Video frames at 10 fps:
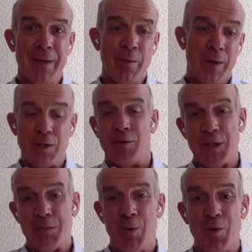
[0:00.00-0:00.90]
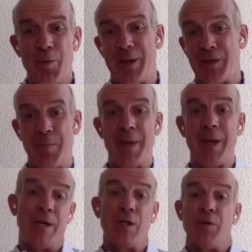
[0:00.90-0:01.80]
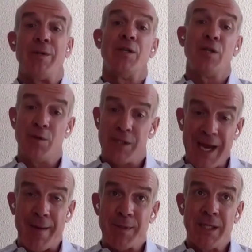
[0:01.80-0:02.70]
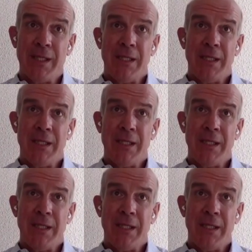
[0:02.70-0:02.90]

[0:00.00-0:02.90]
We could do small, we could do big, we could do it in two steps.